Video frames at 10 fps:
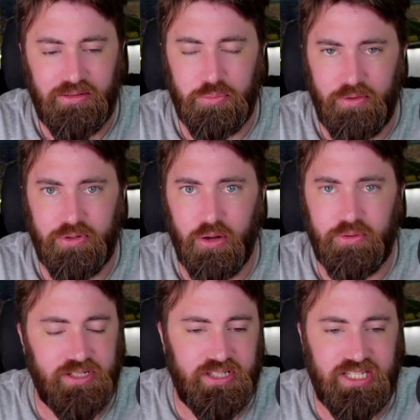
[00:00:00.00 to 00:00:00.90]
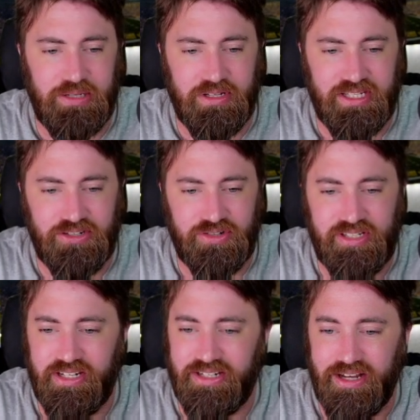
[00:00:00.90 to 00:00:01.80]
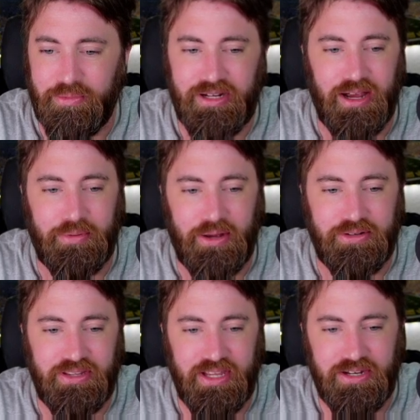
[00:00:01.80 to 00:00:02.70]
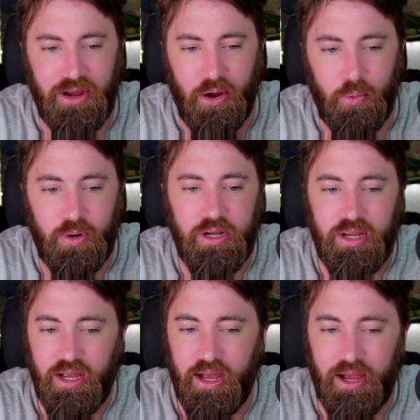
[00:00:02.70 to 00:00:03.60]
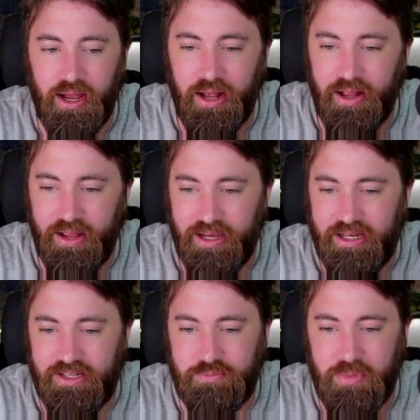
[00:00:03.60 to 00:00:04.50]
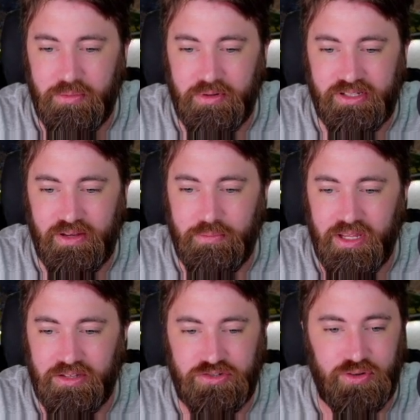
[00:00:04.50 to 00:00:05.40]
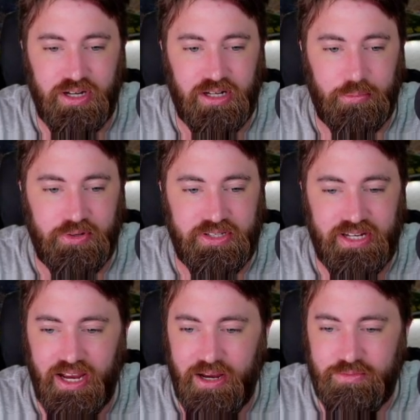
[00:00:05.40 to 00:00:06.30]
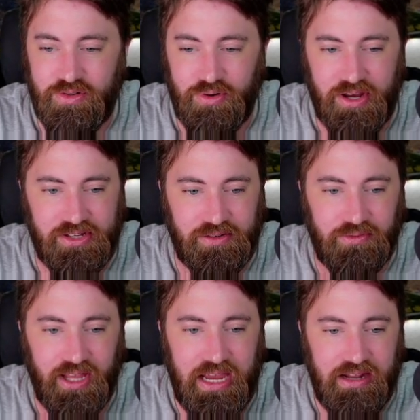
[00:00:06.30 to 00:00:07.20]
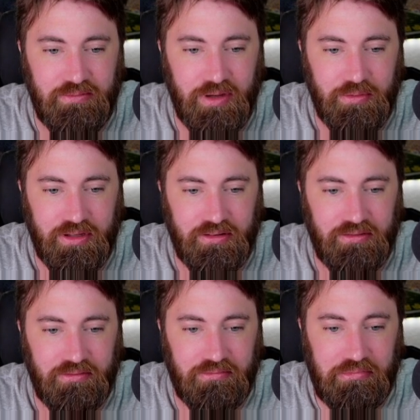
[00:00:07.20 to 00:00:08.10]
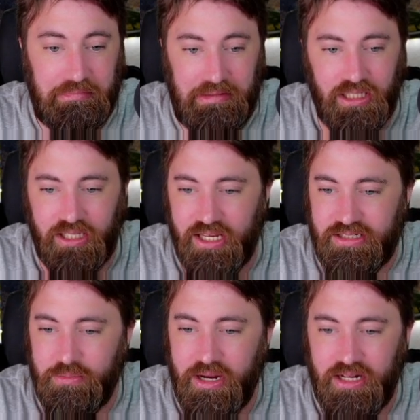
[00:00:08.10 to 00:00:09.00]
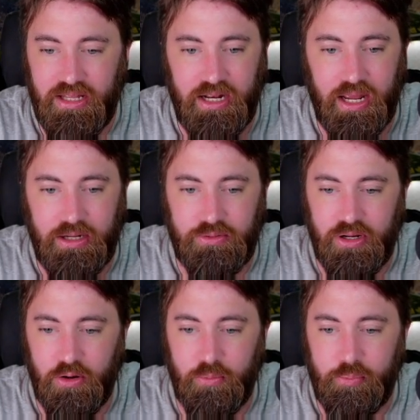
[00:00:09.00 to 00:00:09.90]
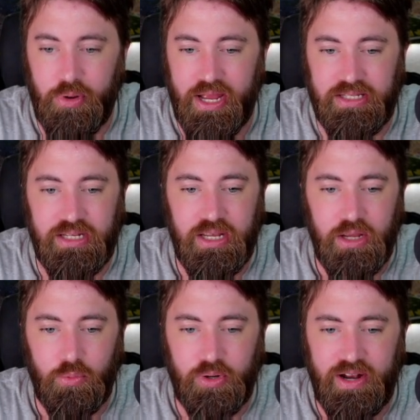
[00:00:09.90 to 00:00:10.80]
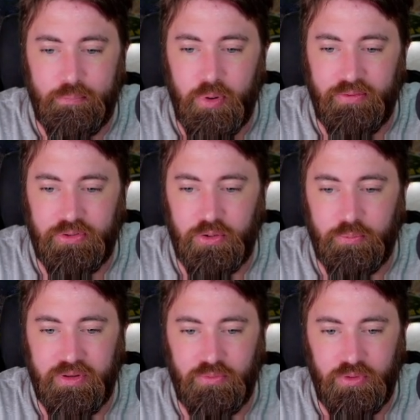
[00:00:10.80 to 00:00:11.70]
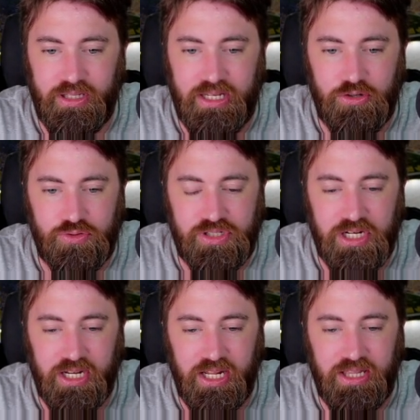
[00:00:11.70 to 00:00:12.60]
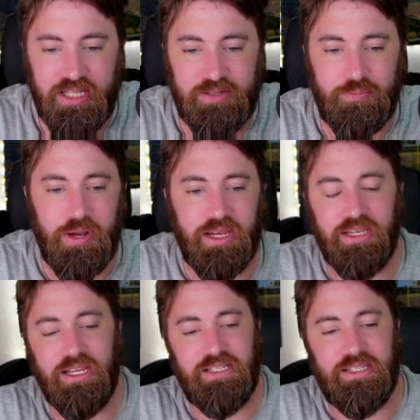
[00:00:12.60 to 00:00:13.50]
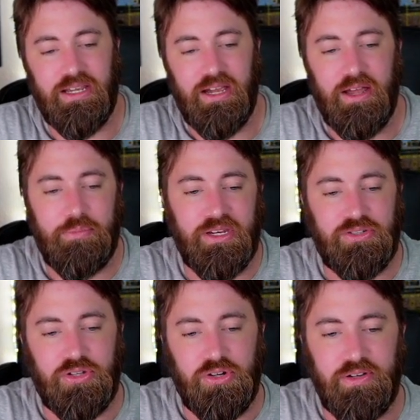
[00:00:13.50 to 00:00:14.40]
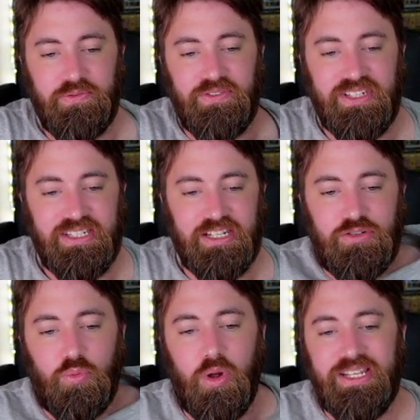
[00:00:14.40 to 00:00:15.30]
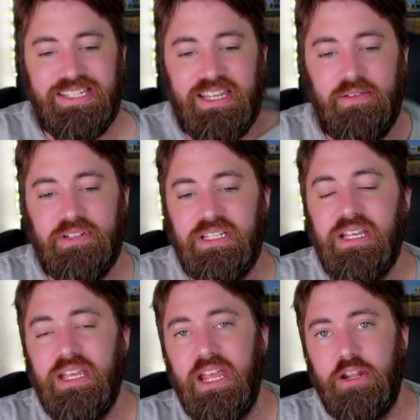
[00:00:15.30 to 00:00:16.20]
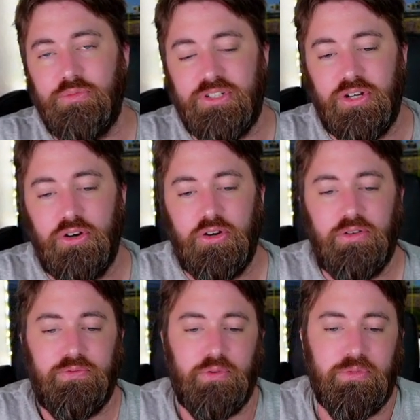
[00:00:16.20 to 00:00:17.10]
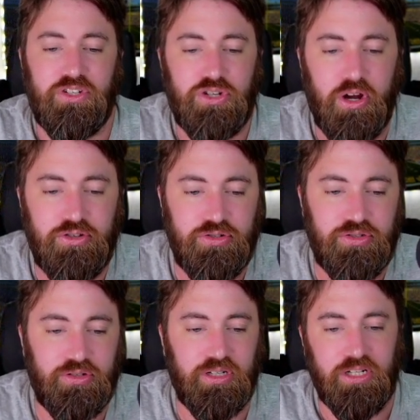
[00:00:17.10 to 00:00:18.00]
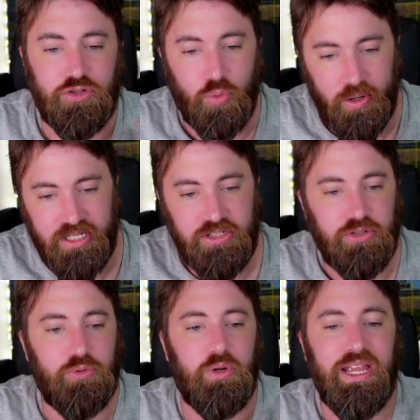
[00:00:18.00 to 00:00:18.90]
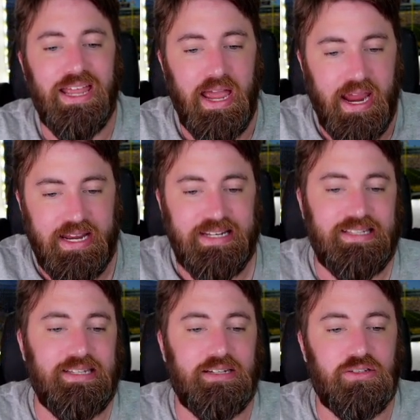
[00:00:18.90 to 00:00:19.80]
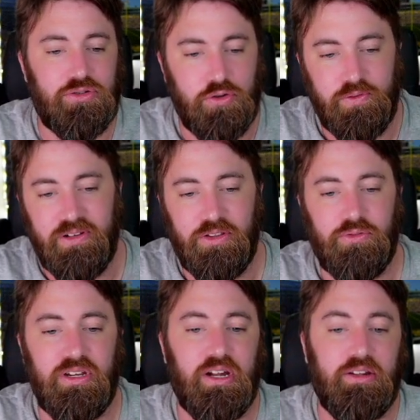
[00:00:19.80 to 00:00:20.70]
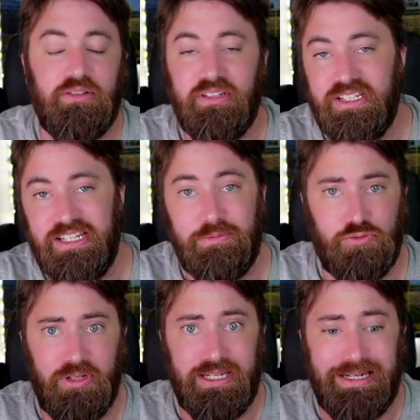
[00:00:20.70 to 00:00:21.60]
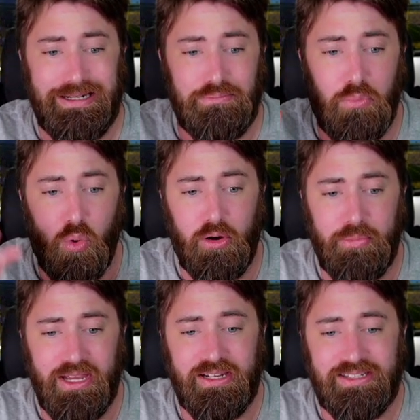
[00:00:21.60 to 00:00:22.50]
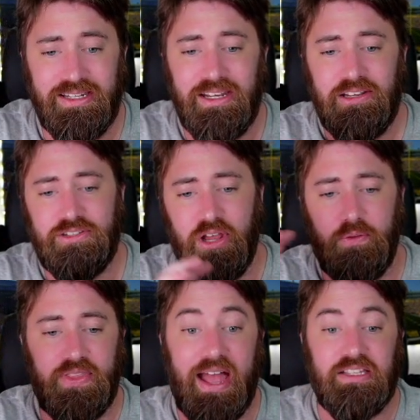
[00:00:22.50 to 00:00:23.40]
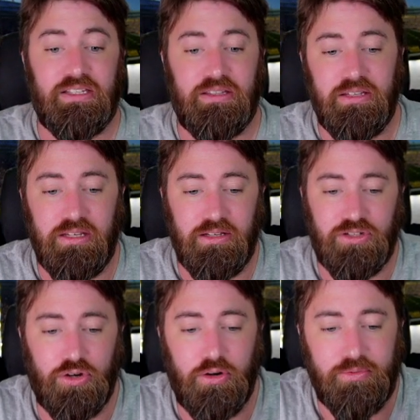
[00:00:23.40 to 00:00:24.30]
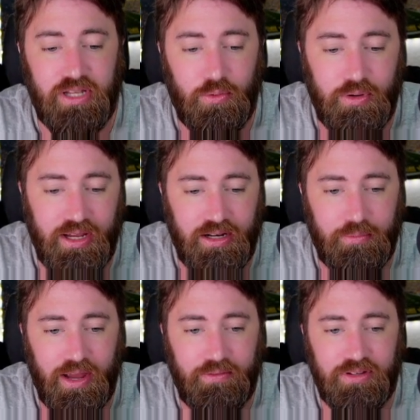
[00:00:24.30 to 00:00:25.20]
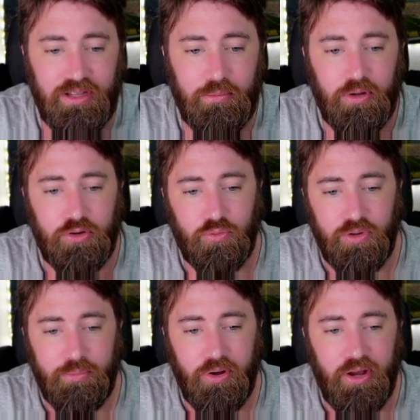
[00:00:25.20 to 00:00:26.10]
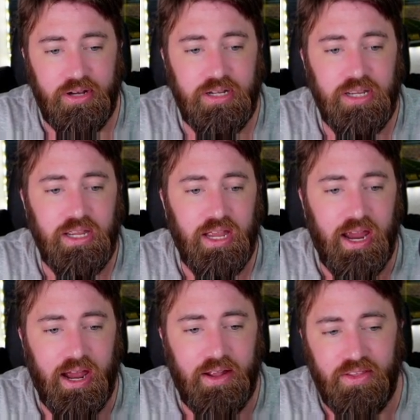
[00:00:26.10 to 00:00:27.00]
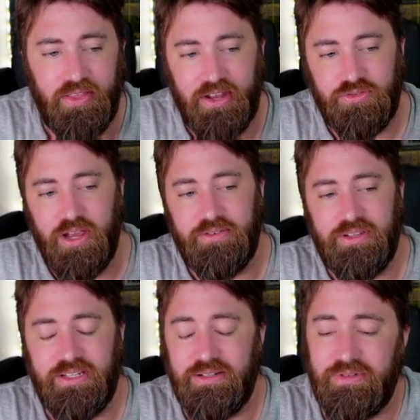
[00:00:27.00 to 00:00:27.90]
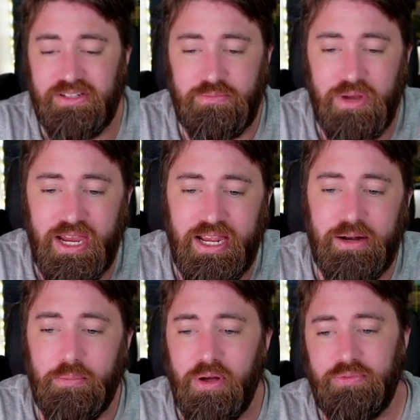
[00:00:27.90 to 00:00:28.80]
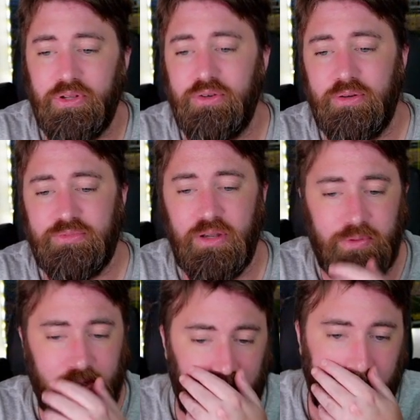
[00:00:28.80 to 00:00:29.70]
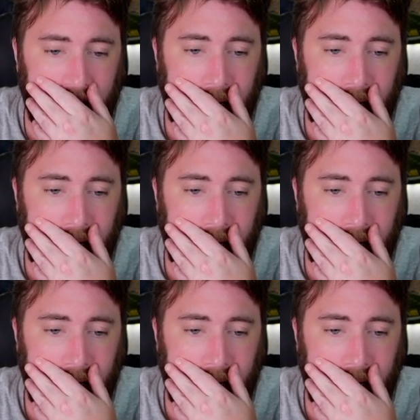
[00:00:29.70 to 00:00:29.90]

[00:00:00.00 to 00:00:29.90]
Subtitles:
Buffalo is the team that's interested in coming up. How did they know? I guess maybe because I've made this trade a couple of times as of late. Maybe they're guesstimating that. I don't know. But we're going to Buffalo be really interested in this pick. It's picks 30, 56, 170 in return from the Chargers. They're going to get 22, 86, 253. Neither of these teams really needed more picks, so that's the terms that we end up having them agree upon, and that draft gets made. Buffalo comes up here,